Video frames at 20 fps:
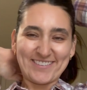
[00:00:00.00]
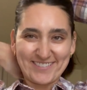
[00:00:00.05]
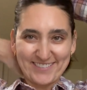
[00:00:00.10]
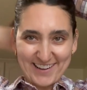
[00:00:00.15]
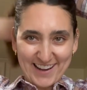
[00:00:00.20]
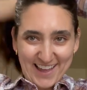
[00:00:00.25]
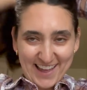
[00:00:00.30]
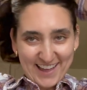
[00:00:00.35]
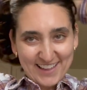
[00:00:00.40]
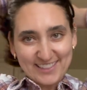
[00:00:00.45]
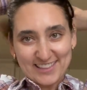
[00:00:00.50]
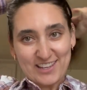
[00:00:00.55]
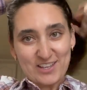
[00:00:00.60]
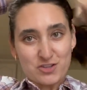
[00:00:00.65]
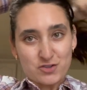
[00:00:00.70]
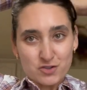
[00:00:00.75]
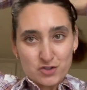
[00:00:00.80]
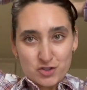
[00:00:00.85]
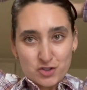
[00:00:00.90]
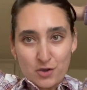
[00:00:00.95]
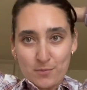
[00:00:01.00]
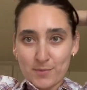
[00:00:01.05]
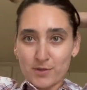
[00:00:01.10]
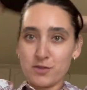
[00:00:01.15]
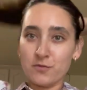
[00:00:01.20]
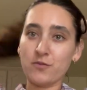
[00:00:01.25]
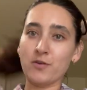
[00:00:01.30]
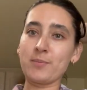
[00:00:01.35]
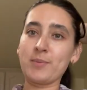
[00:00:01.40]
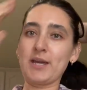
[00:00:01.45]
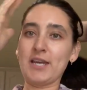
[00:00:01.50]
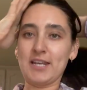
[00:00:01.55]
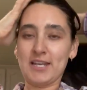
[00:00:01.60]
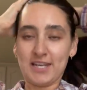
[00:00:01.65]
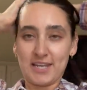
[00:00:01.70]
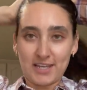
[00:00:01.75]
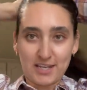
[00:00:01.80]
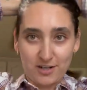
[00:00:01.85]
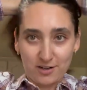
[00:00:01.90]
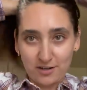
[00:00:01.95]
Hola, thank you so much for being
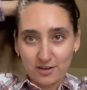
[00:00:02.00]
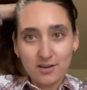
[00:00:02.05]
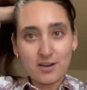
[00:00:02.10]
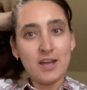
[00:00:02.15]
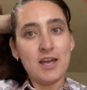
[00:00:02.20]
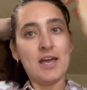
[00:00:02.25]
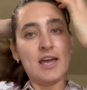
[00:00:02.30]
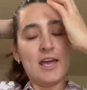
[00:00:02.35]
here,